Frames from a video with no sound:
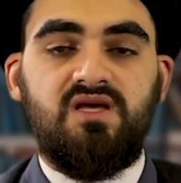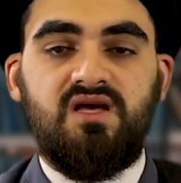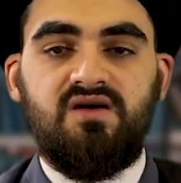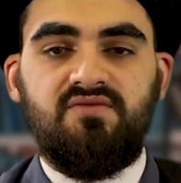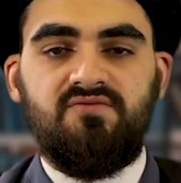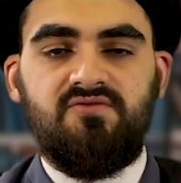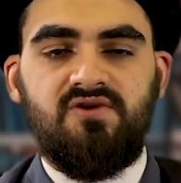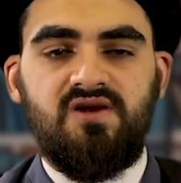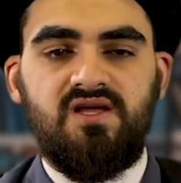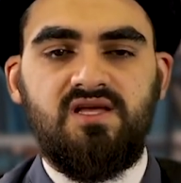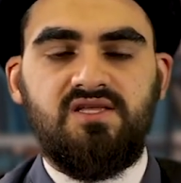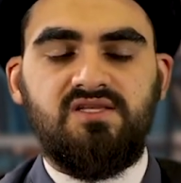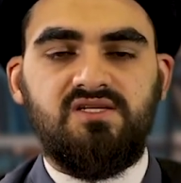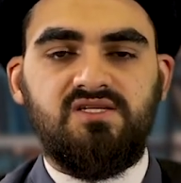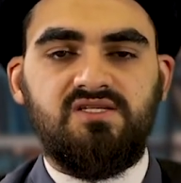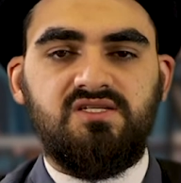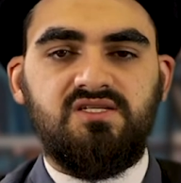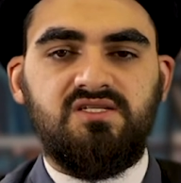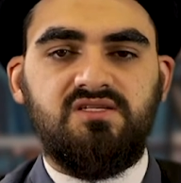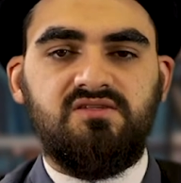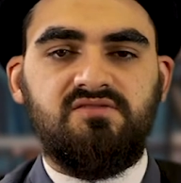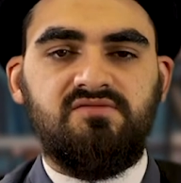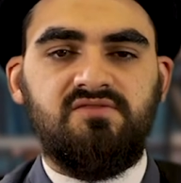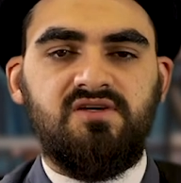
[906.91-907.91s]
have relating
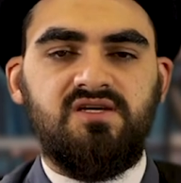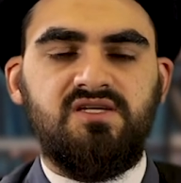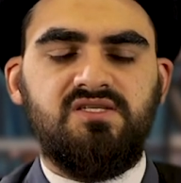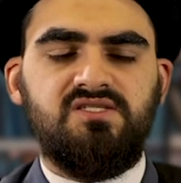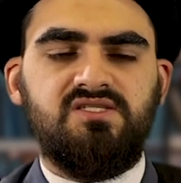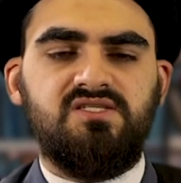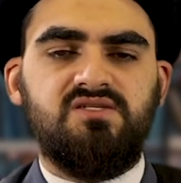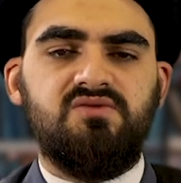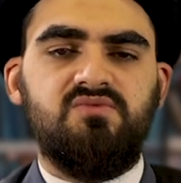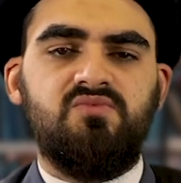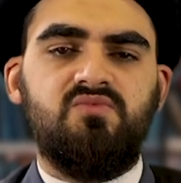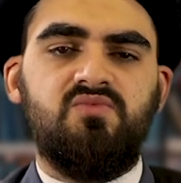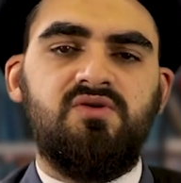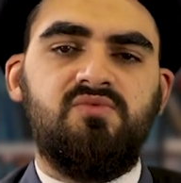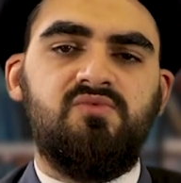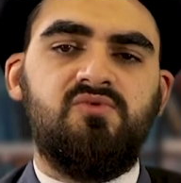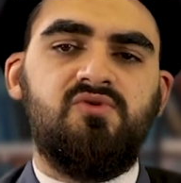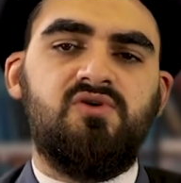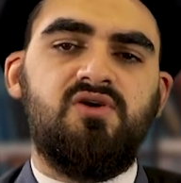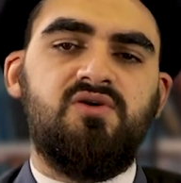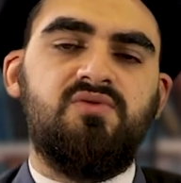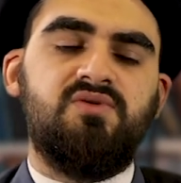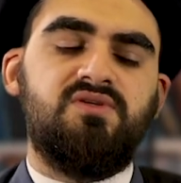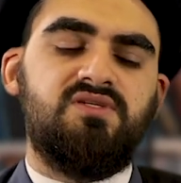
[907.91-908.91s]
to this verse, we
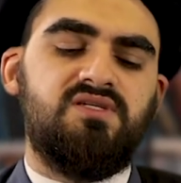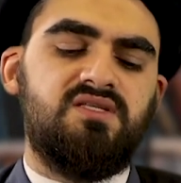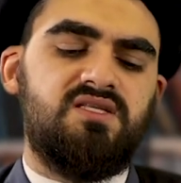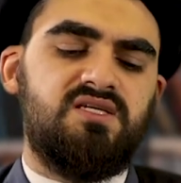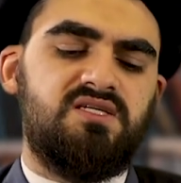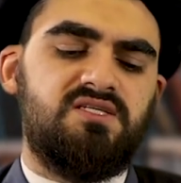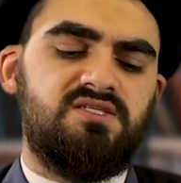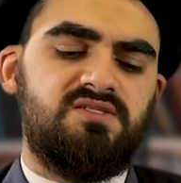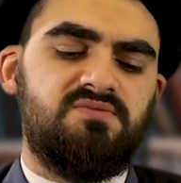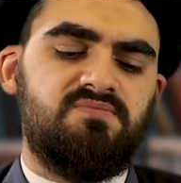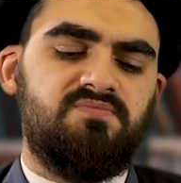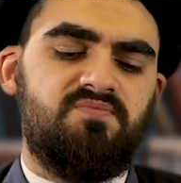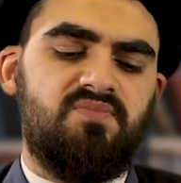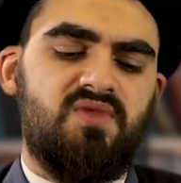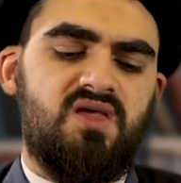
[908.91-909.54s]
will go into this.